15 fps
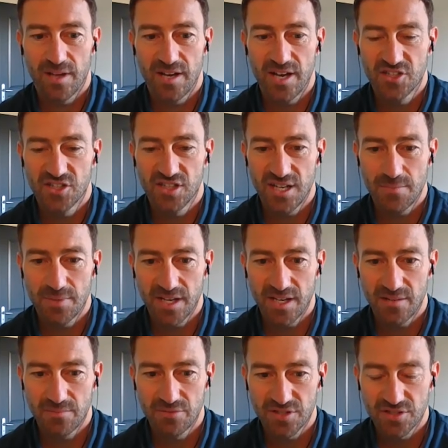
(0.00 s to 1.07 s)
initially
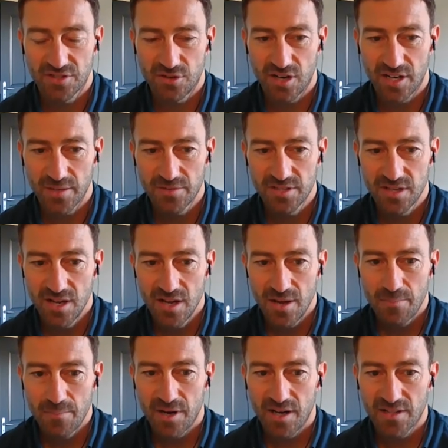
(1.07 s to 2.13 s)
been prescribed,
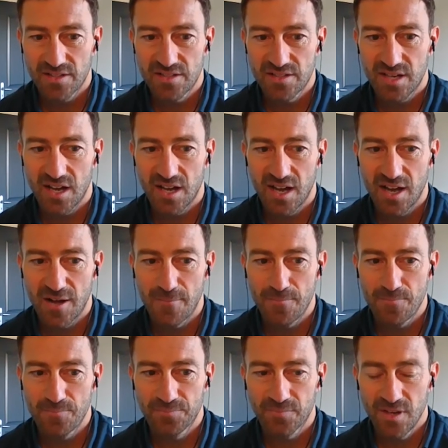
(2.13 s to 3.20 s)
but
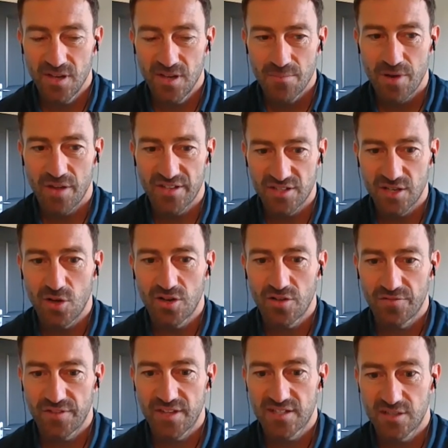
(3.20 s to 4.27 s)
there's a lot
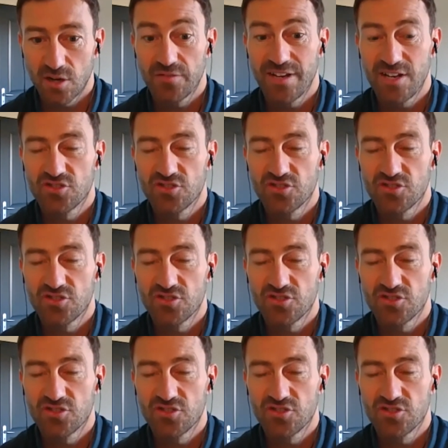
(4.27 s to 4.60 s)
of